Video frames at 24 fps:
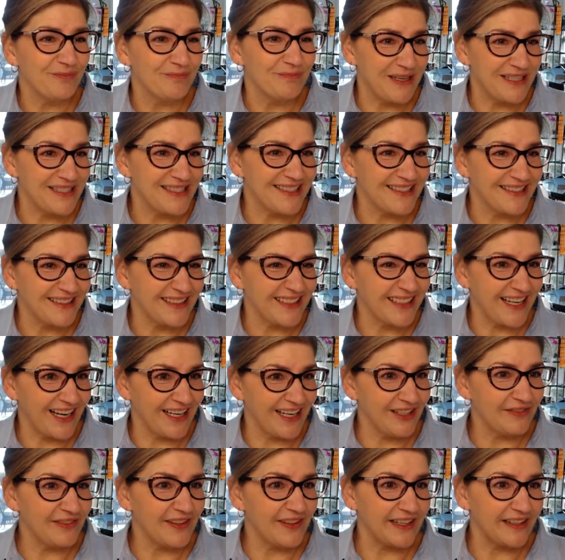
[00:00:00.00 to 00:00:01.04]
basically
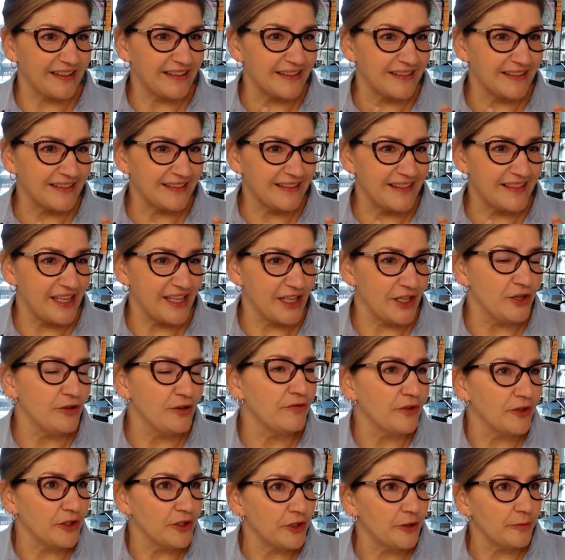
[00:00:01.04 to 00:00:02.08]
kind of like, thank you
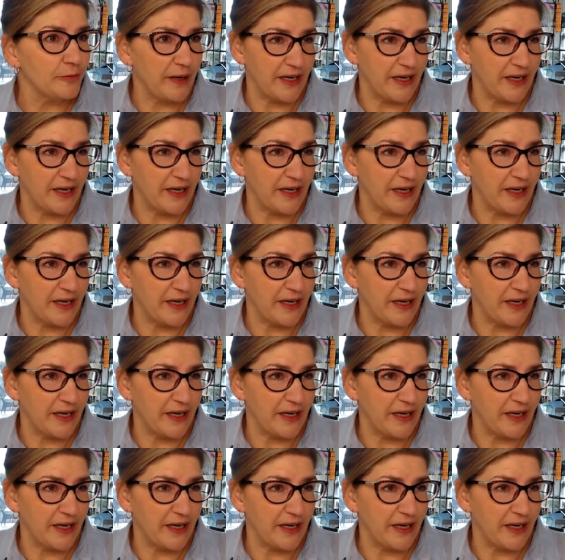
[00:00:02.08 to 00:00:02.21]
for your